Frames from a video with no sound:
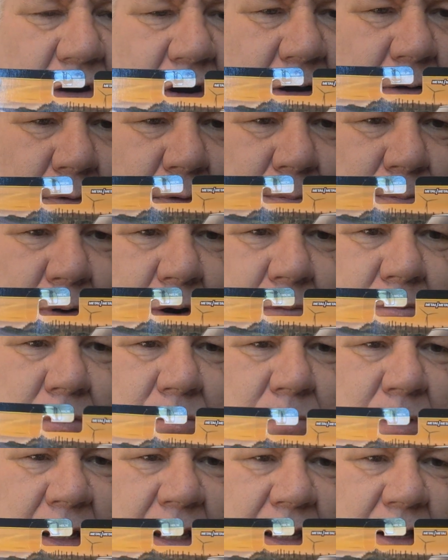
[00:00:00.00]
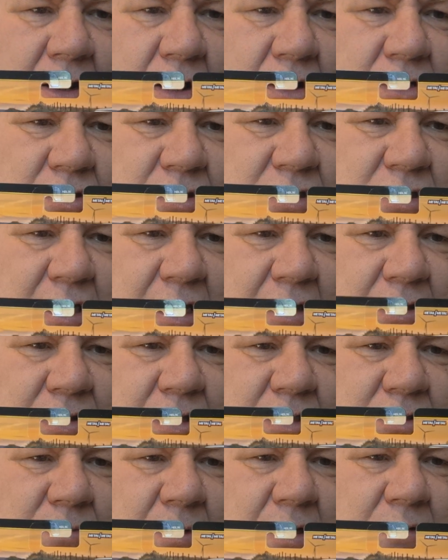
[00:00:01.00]
I will probably on-sell
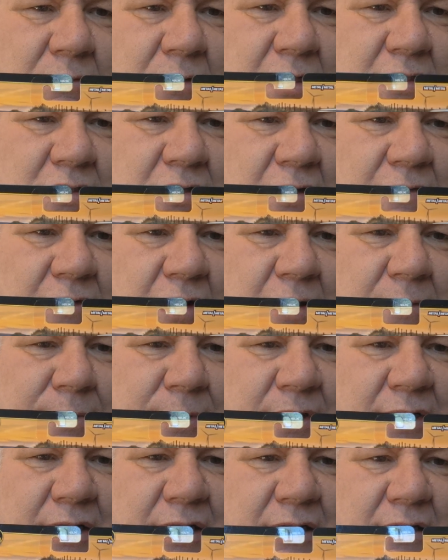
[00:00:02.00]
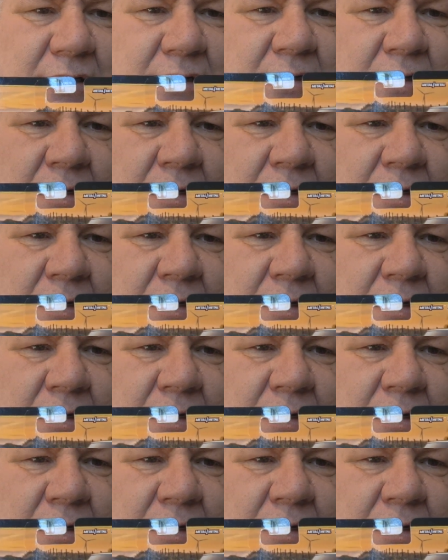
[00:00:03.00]
this one once I've opened it.